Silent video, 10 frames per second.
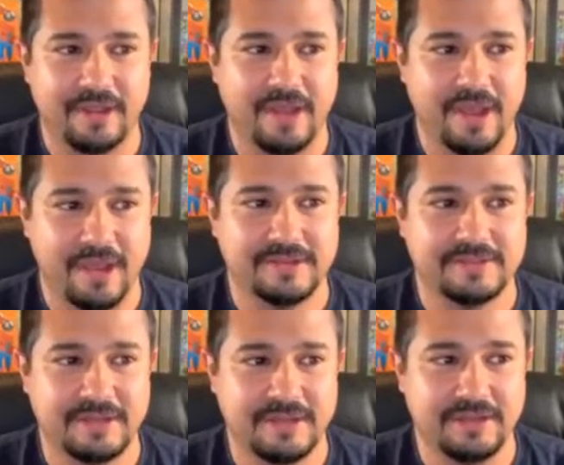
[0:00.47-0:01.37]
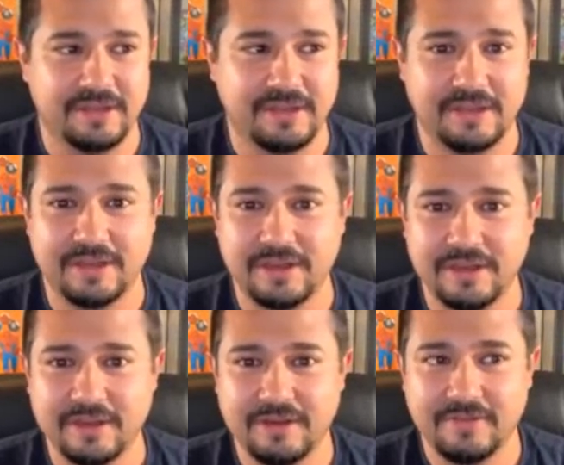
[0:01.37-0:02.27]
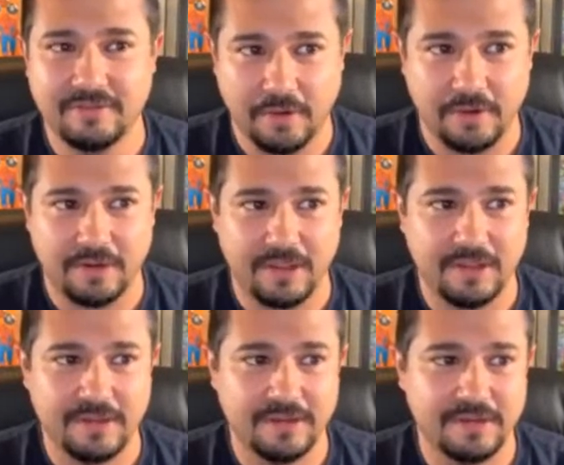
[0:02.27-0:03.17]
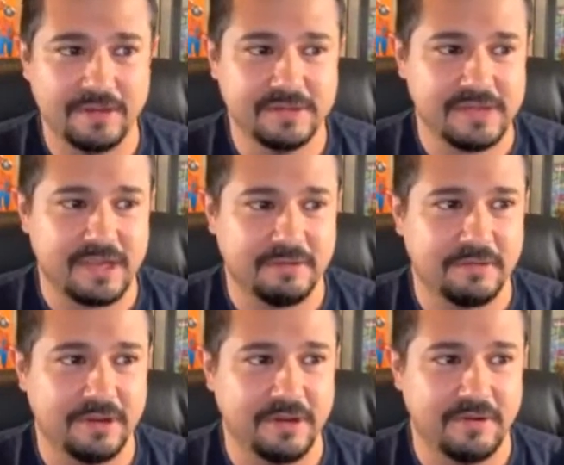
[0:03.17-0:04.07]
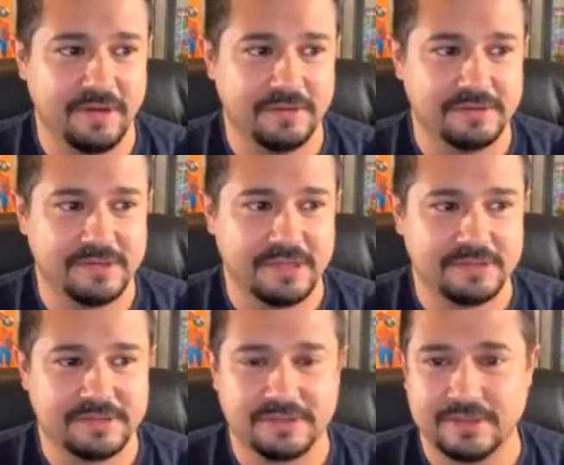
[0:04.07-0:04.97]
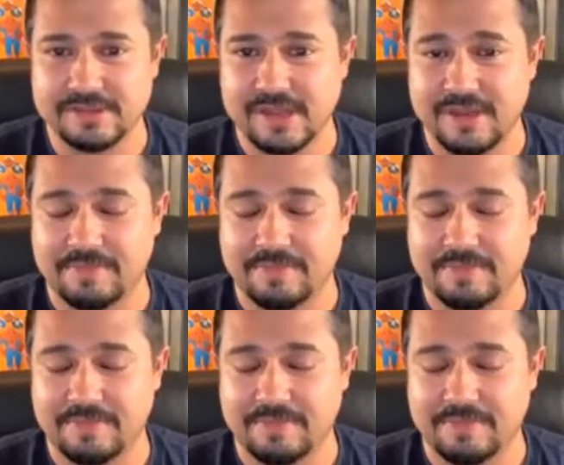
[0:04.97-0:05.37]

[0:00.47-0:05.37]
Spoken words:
STD 40. And is that a real one or is that just an example?